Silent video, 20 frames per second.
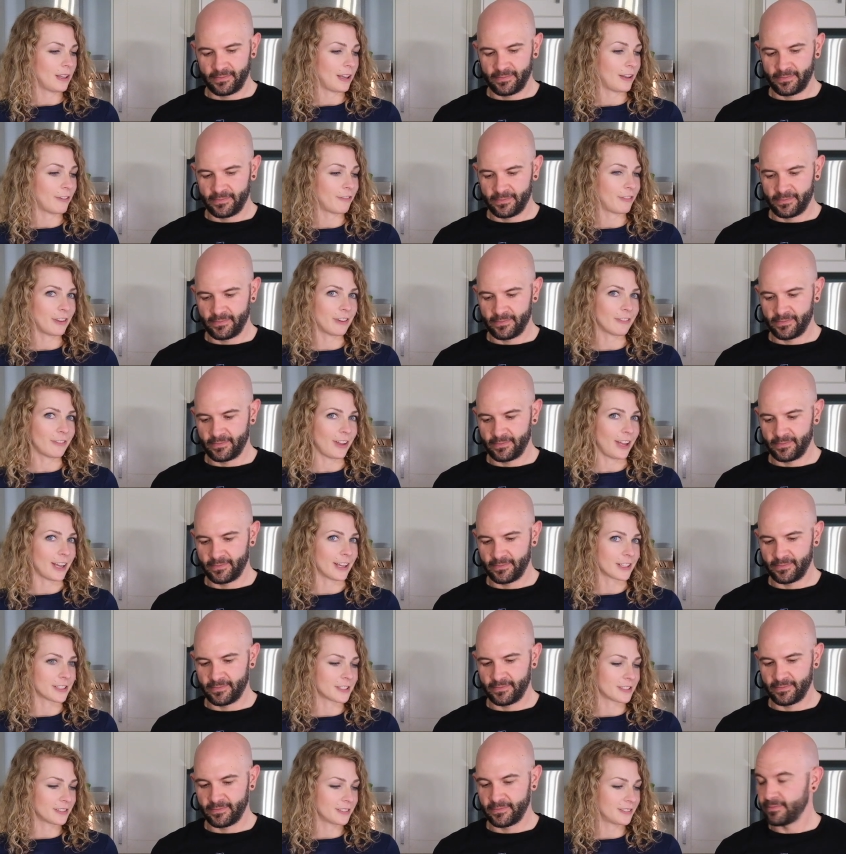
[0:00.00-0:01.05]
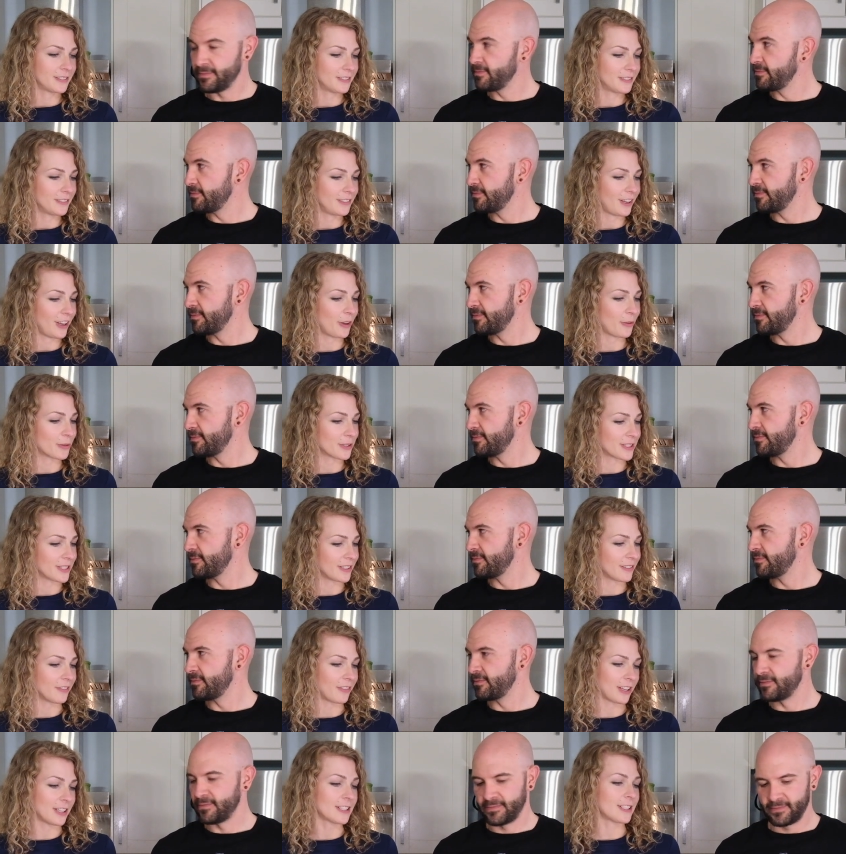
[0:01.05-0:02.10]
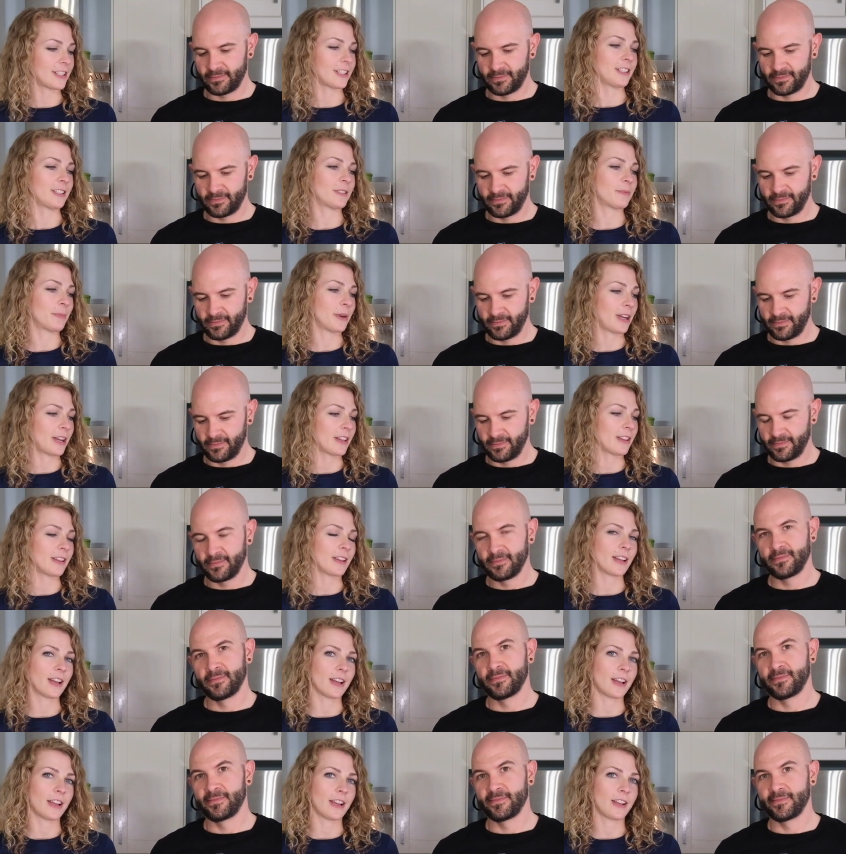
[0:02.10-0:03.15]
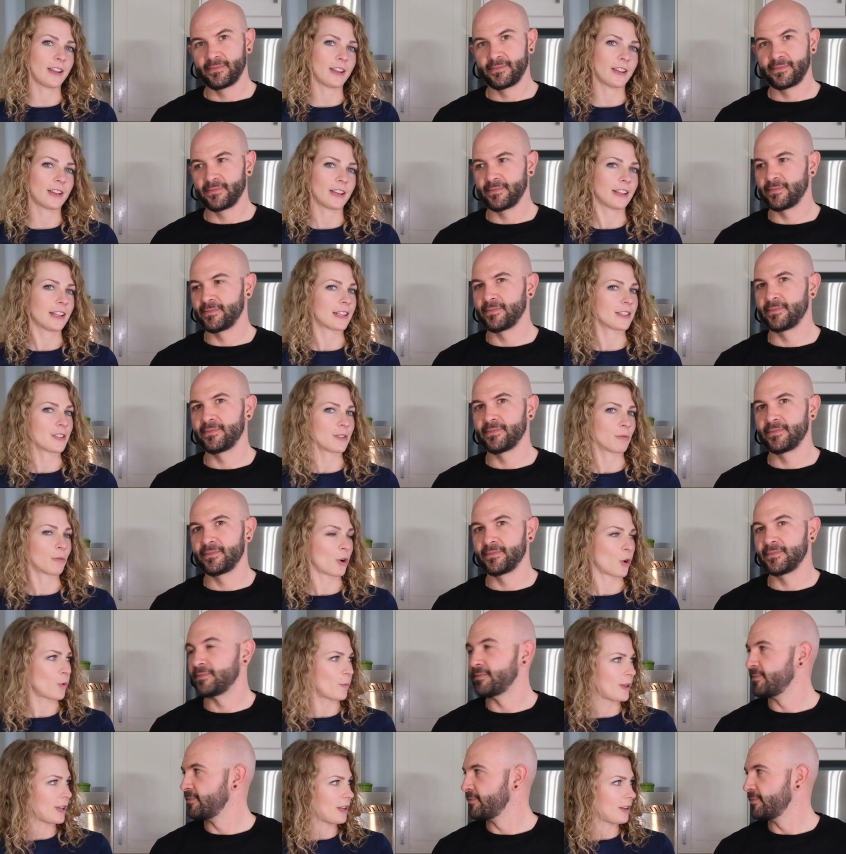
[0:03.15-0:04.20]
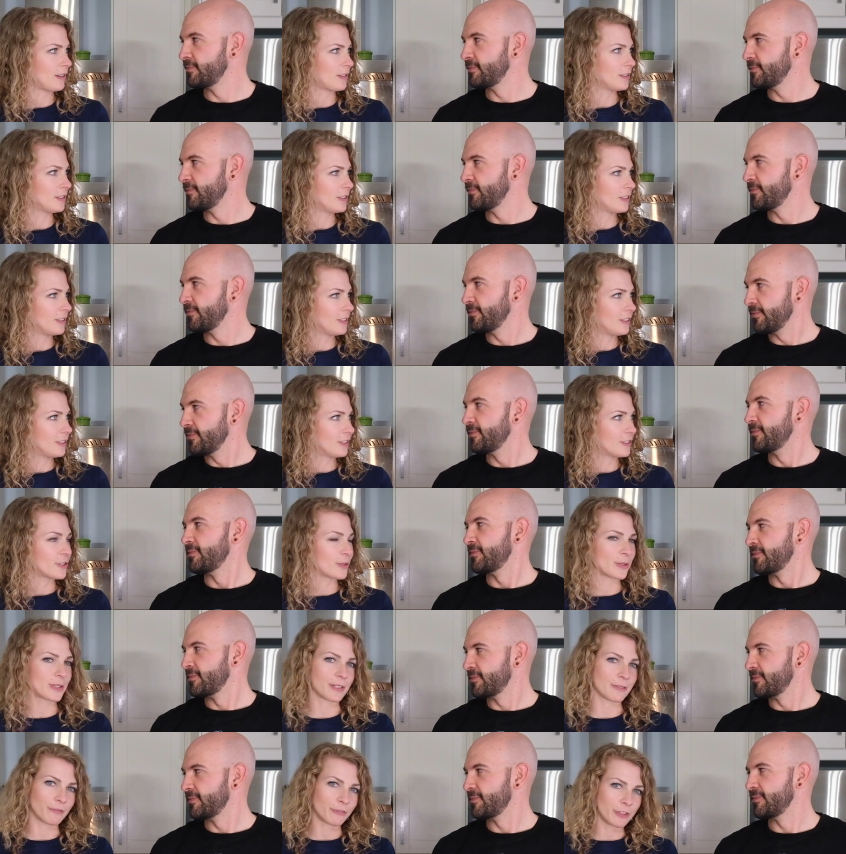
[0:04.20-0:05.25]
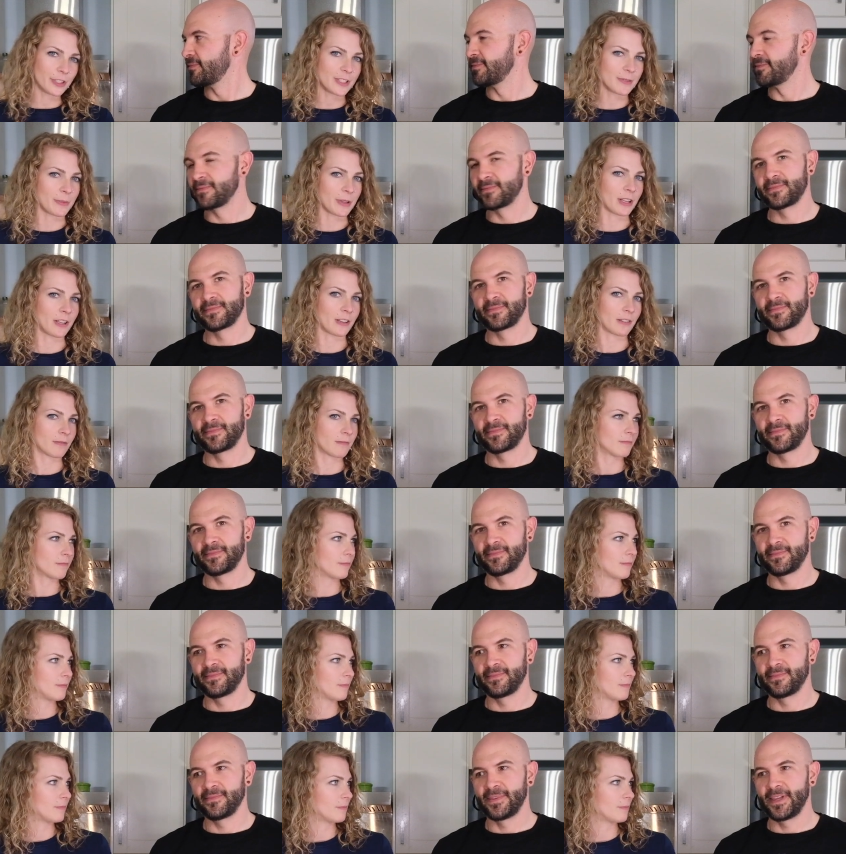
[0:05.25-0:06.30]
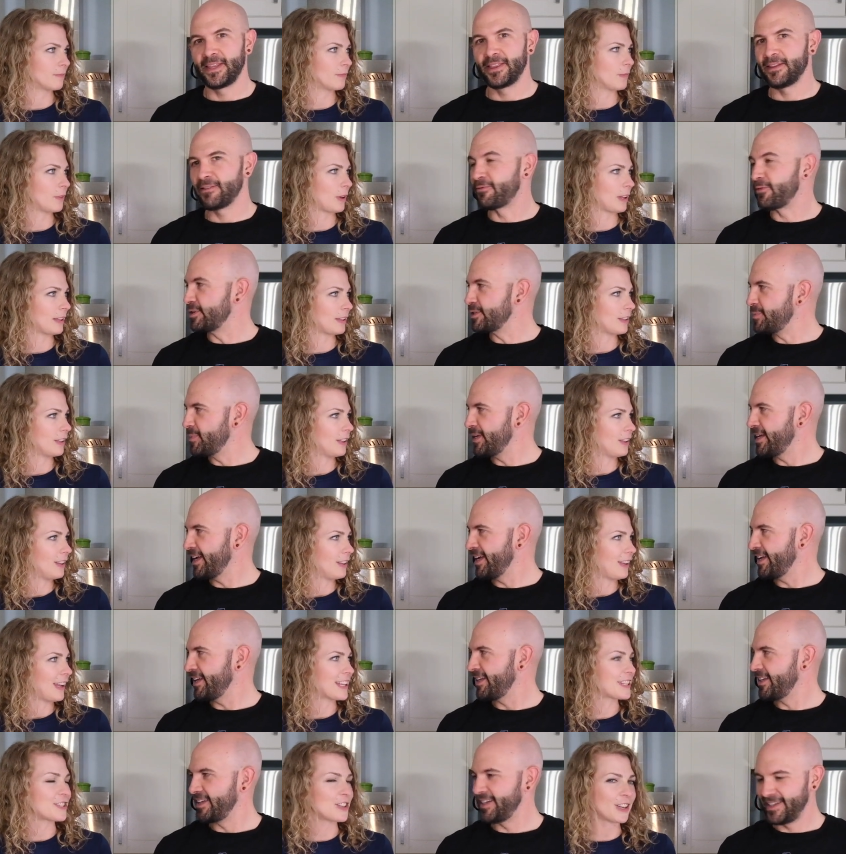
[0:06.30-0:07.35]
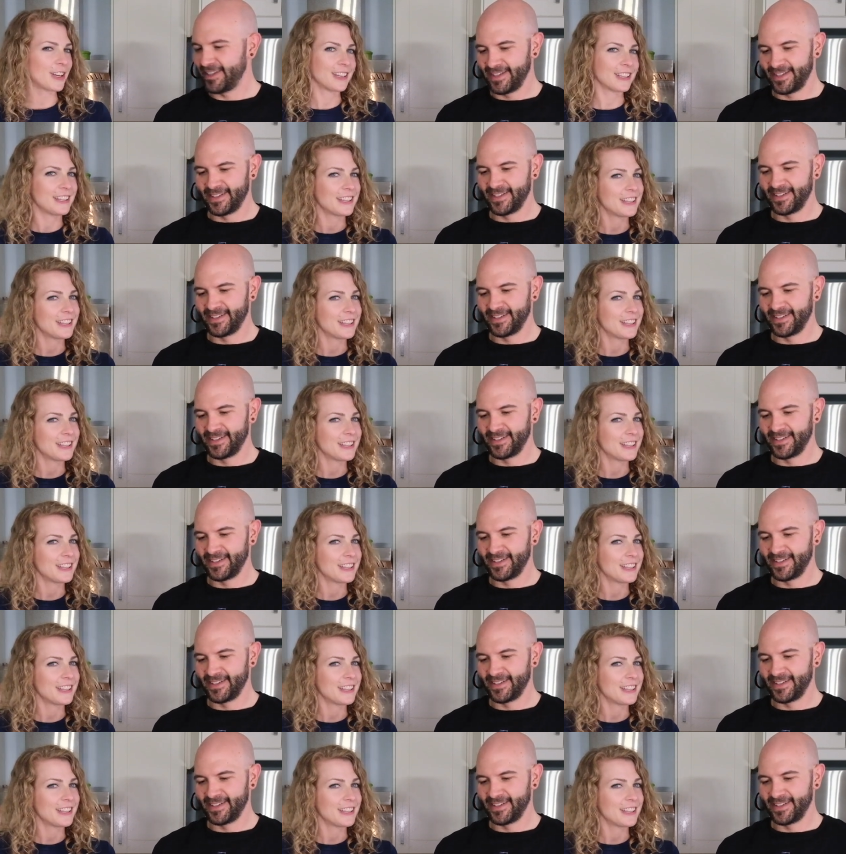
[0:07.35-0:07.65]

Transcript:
Speaker 1: And fun fact, it was invented by the guy, I think it's Aerobie. So it's a Frisbee.
Speaker 2: The Frisbee guy? It's
Speaker 1: not,